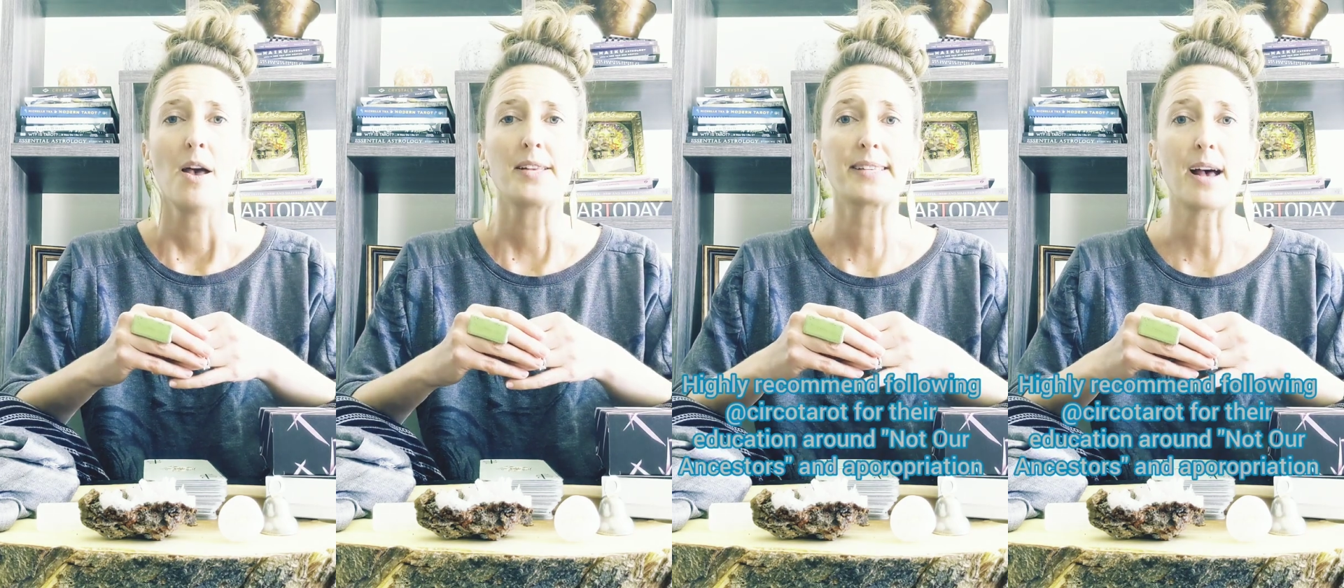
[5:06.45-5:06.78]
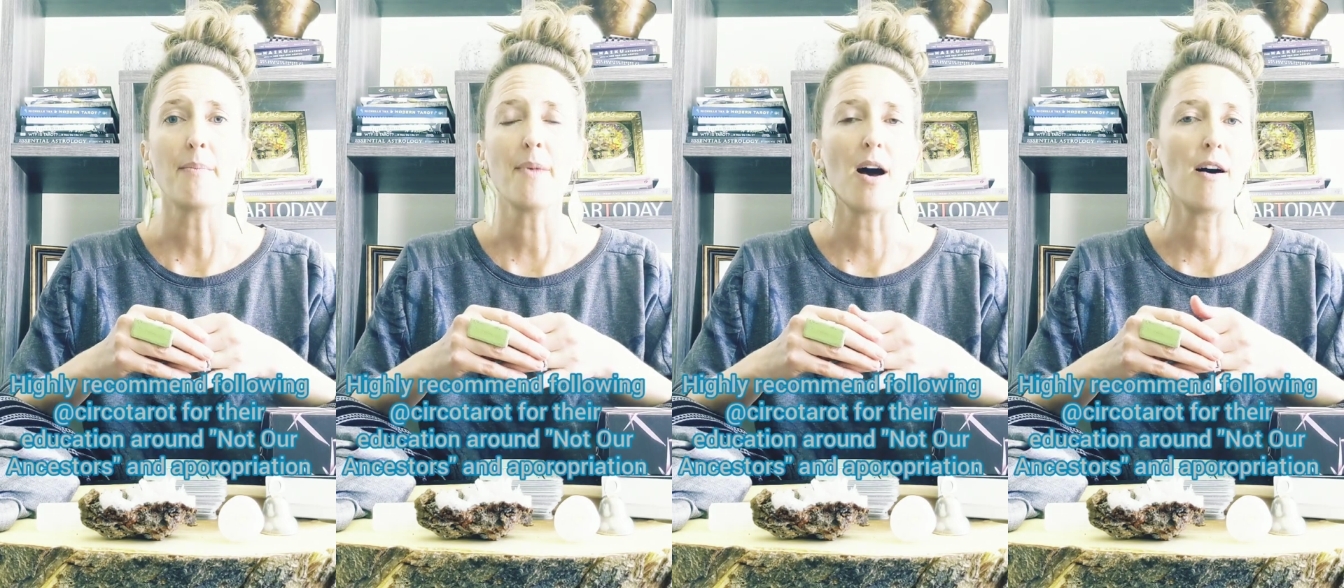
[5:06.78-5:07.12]

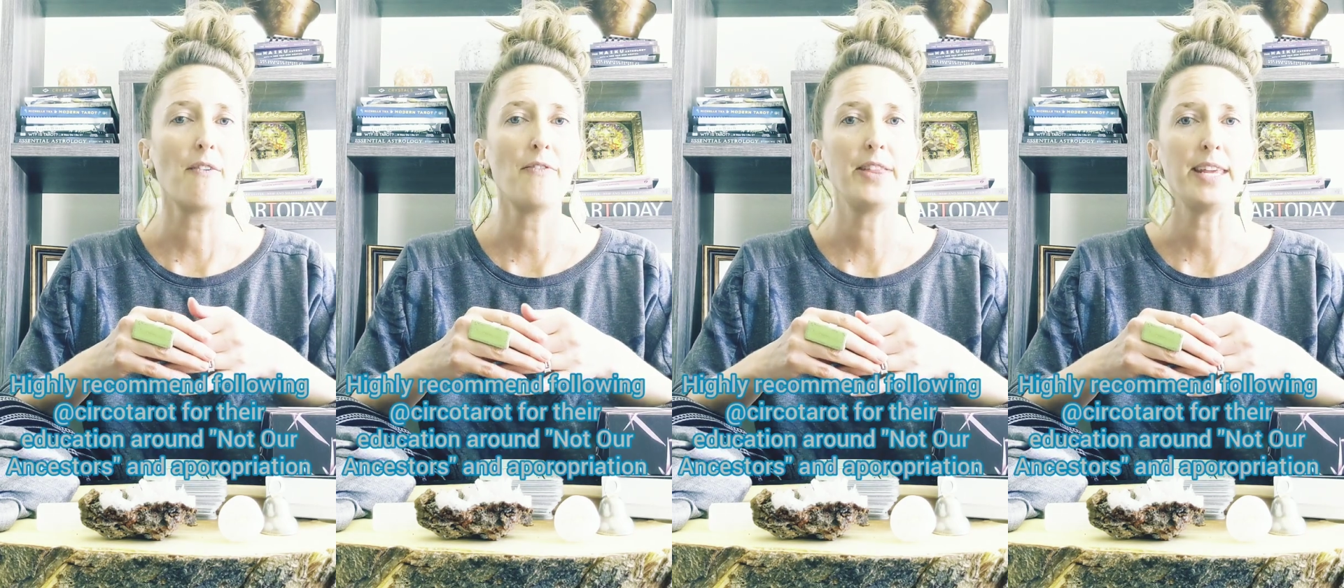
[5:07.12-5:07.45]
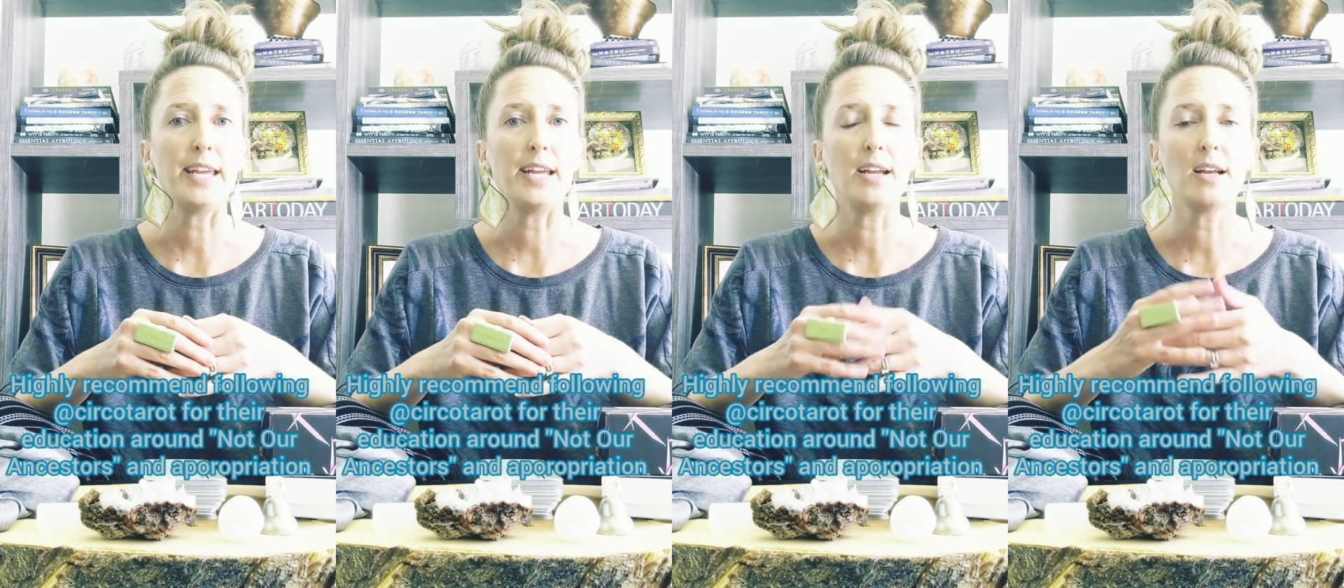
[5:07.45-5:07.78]
Some of
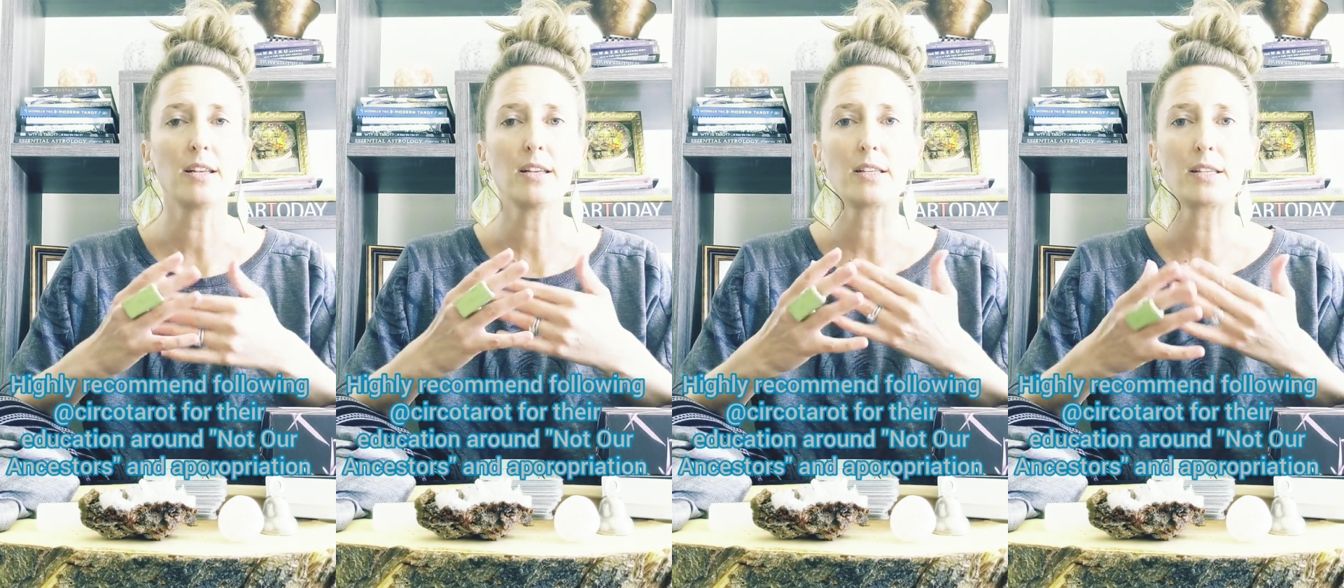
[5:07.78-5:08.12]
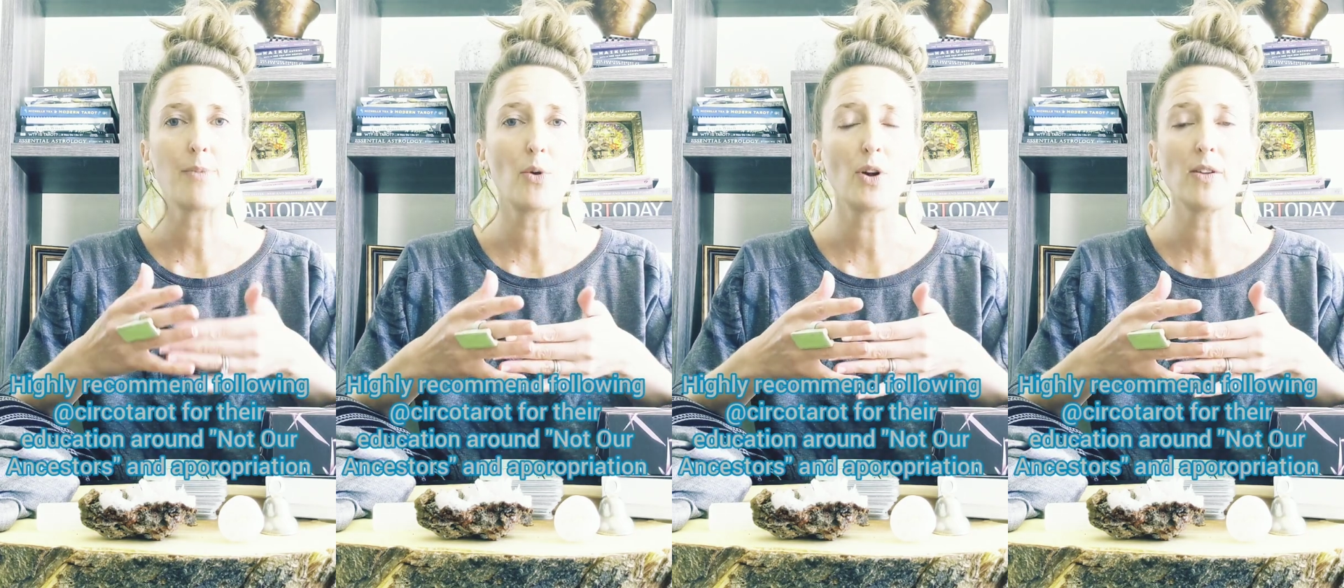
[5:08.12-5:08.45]
the
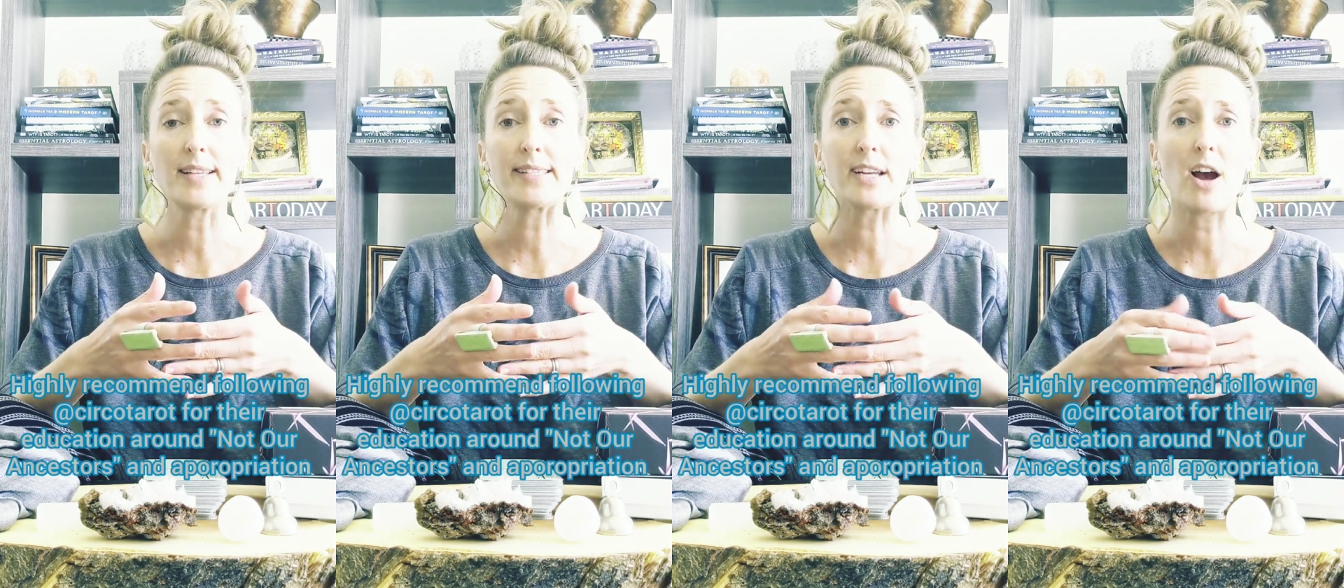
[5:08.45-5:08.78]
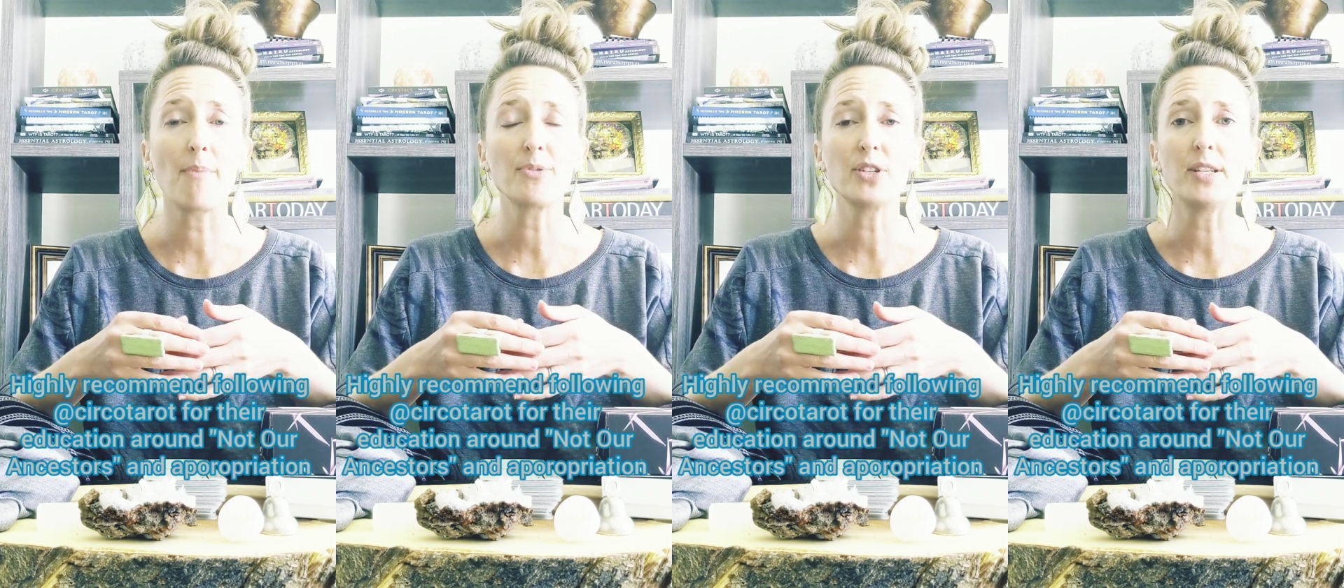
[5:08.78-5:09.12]
smoke cleansing
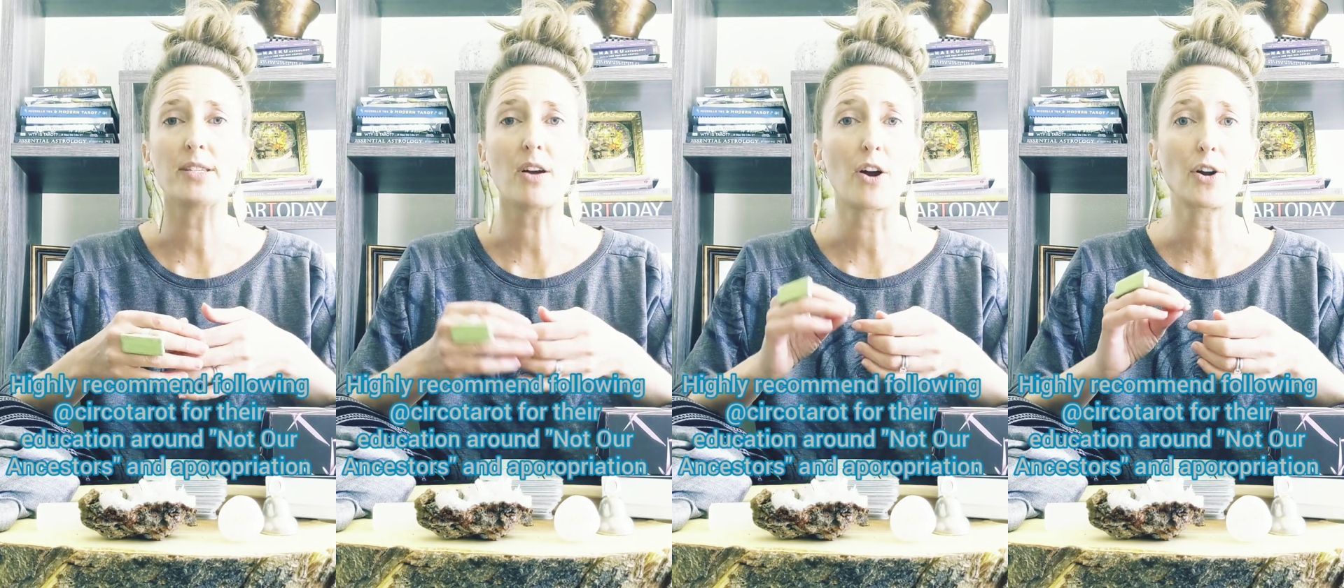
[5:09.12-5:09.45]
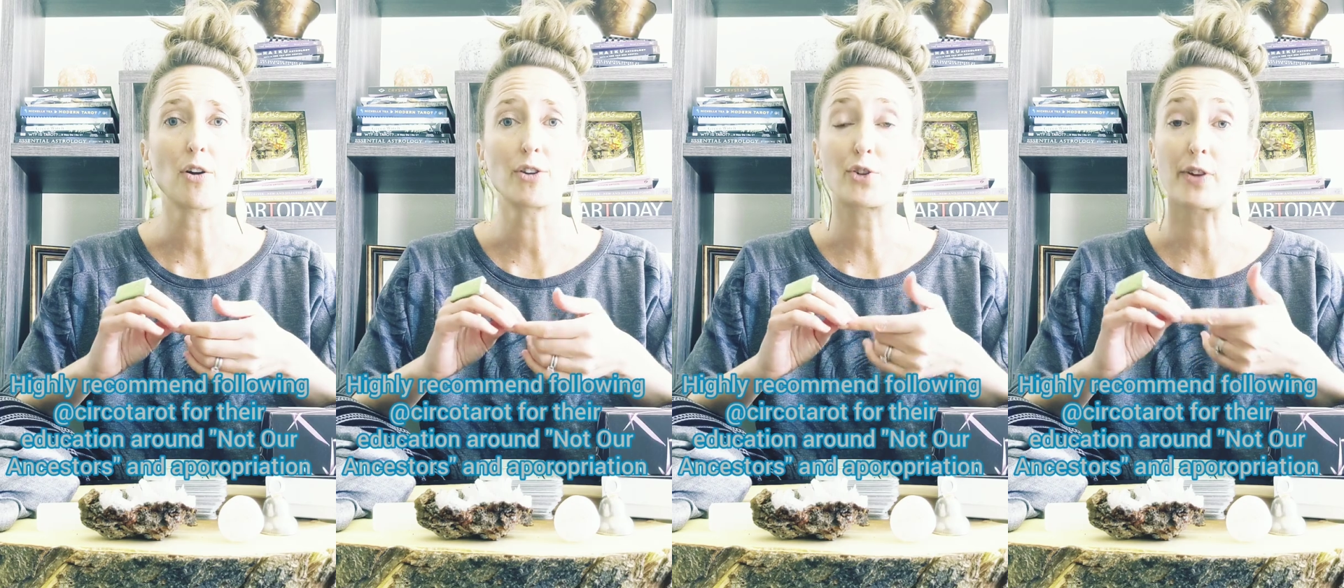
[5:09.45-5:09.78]
options are
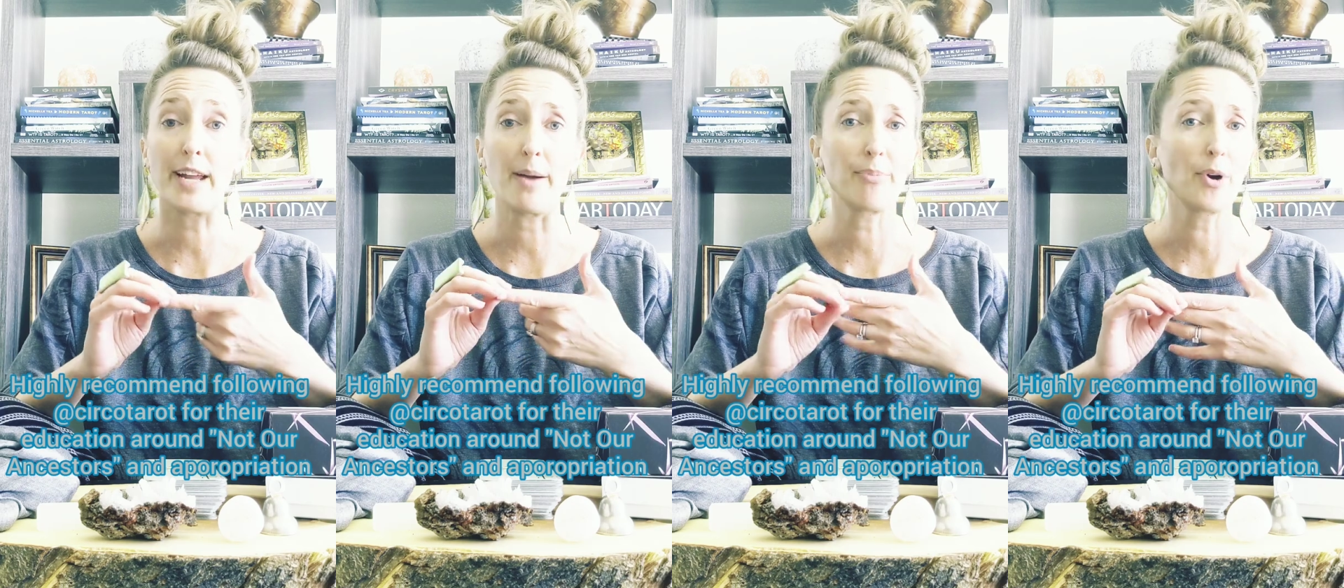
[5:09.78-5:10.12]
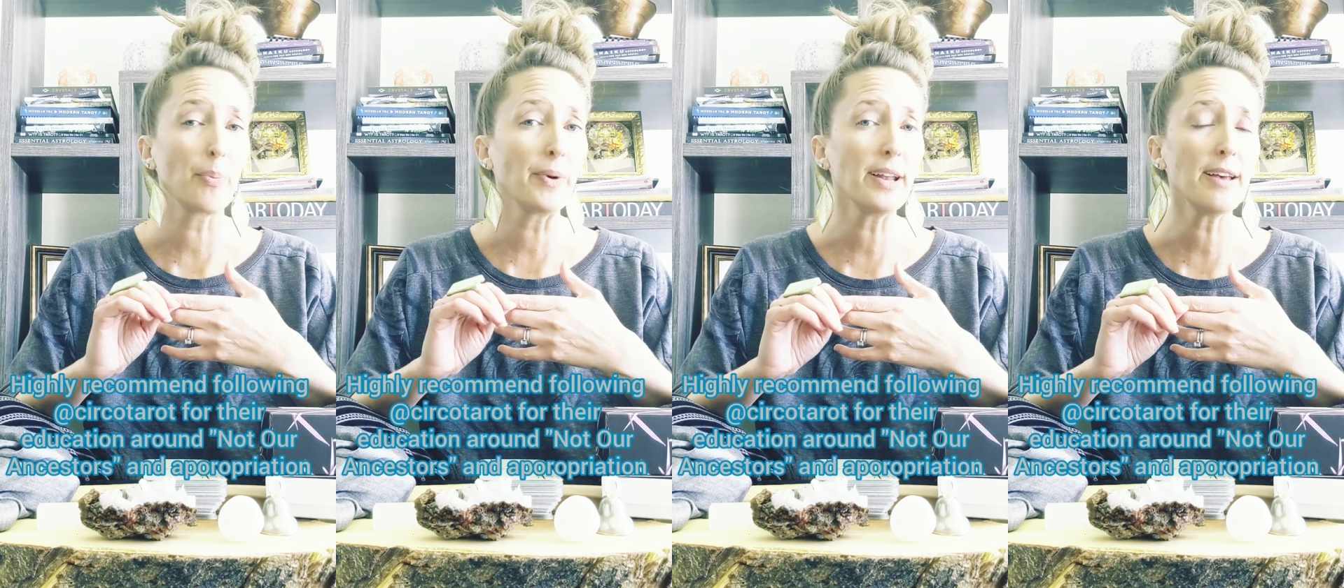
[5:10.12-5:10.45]
culturally
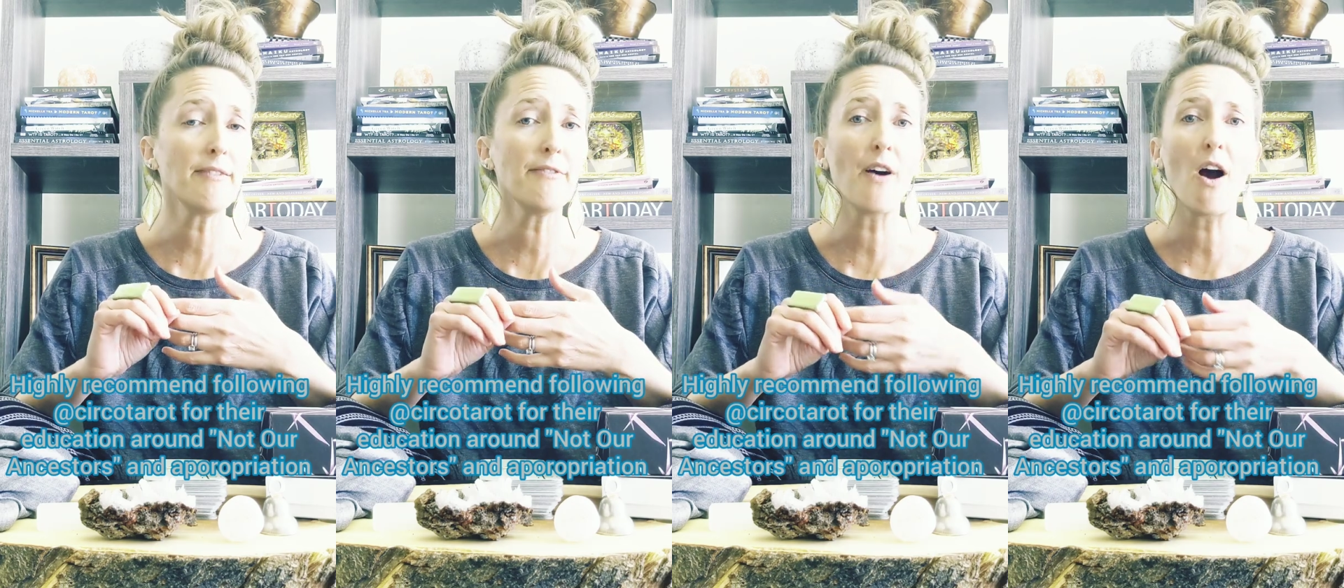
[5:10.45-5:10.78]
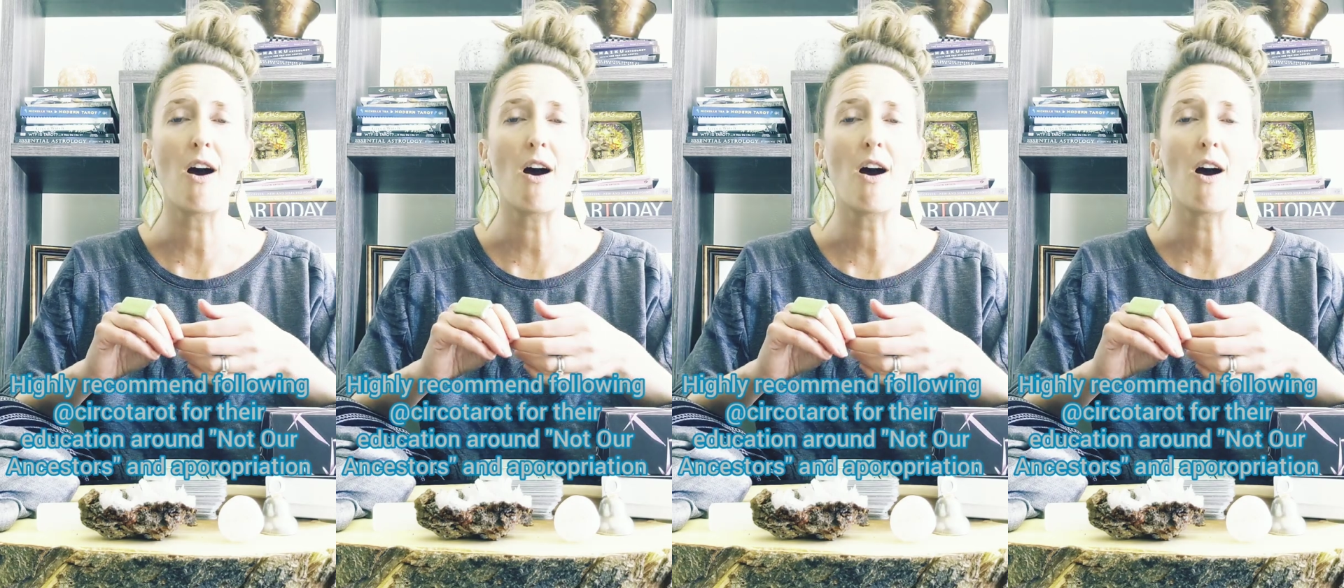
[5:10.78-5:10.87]
appropriative,